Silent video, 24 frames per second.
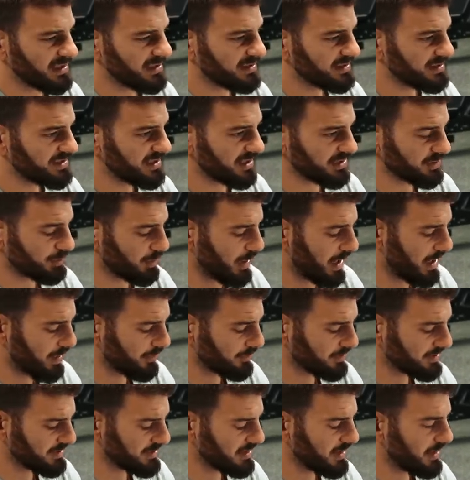6
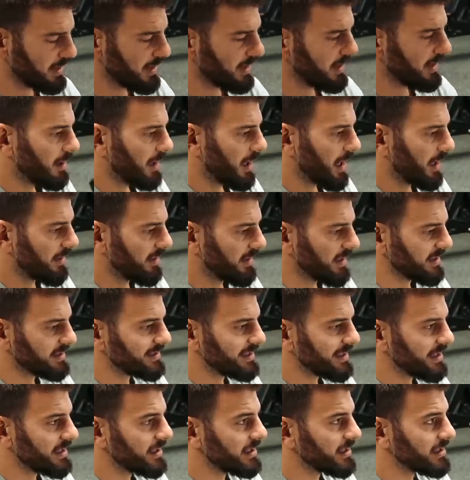rounds. And this
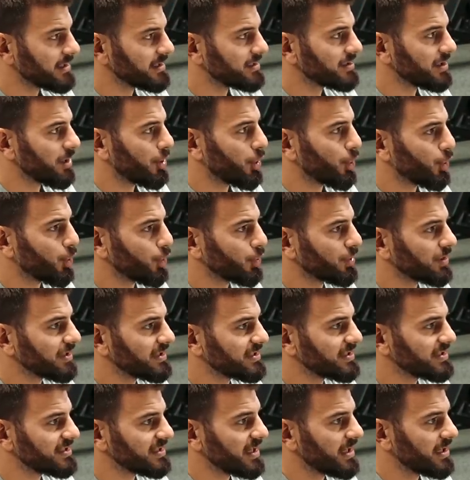is early
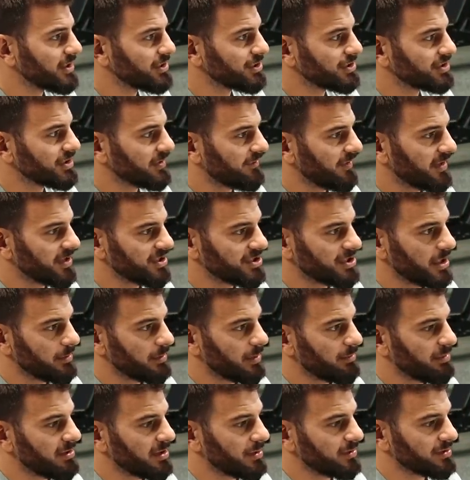stages of
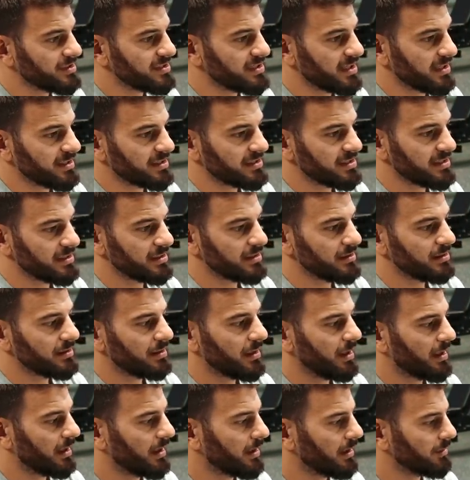HWPO 60.
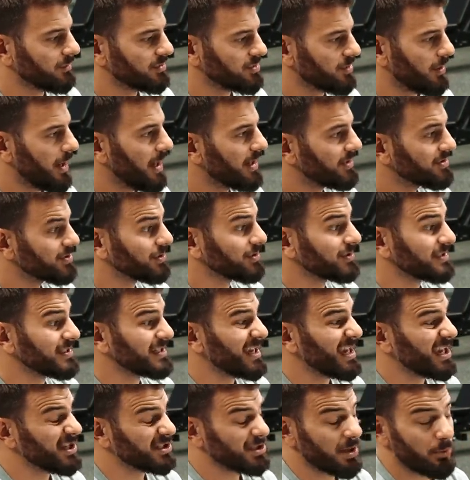So as you can
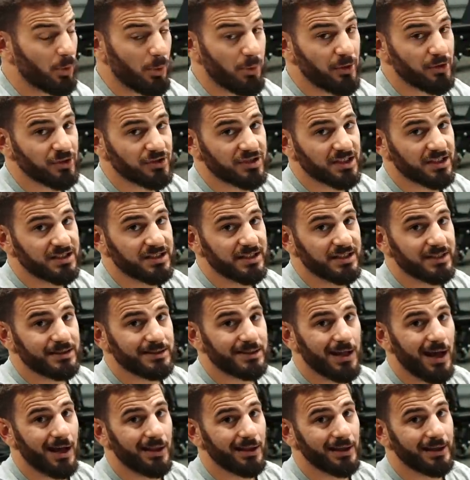see, HWPO 60 is
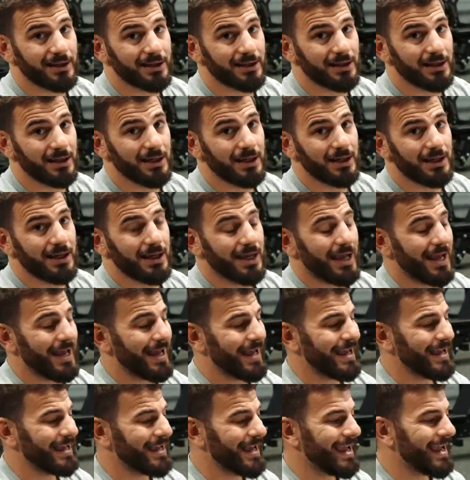not like
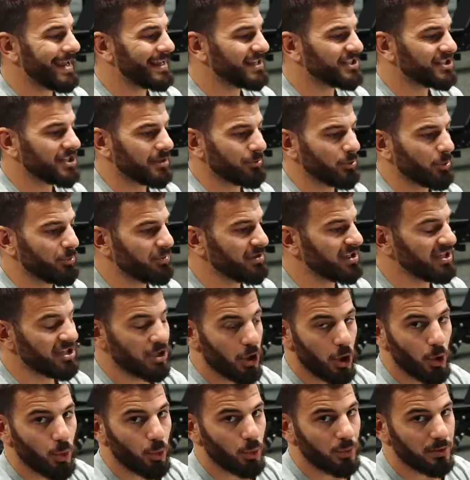
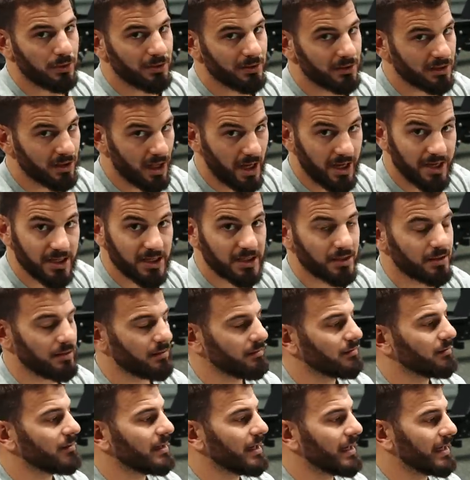HWPO light.
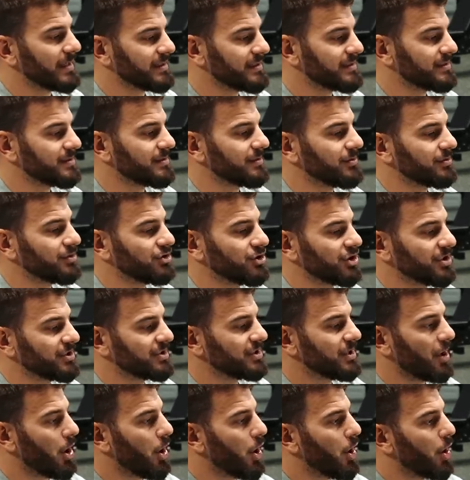It's just
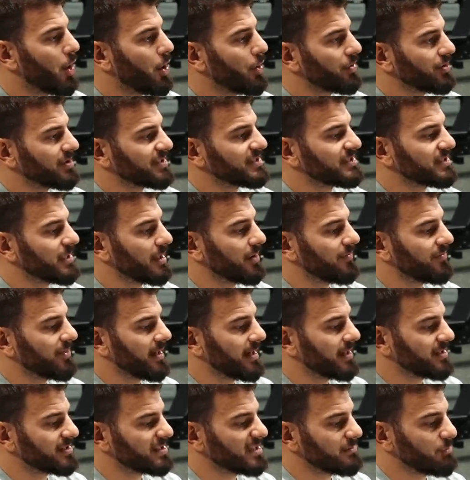all the stuff
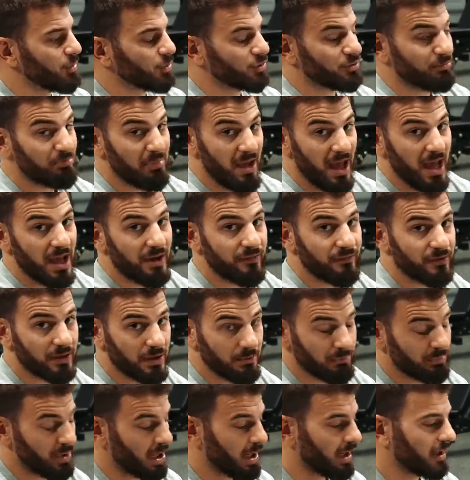that is the most bang for the
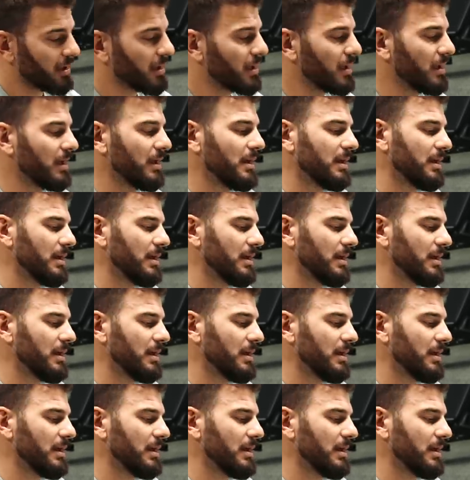buck.